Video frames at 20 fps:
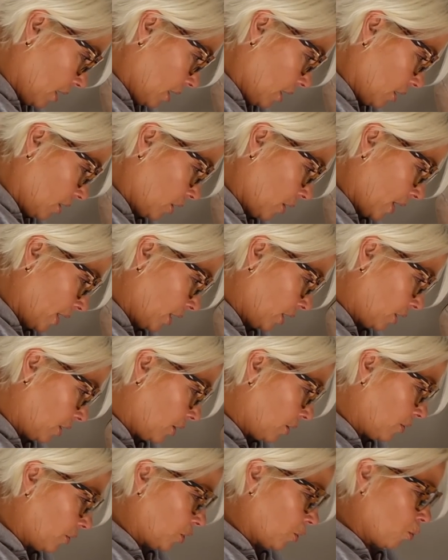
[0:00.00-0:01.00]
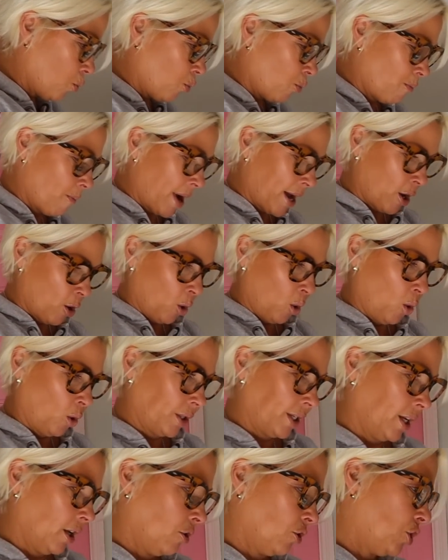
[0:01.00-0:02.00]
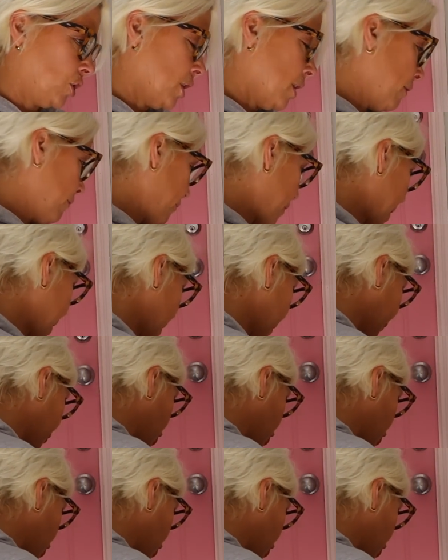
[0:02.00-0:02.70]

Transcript: So I just used my old kiln shelf, half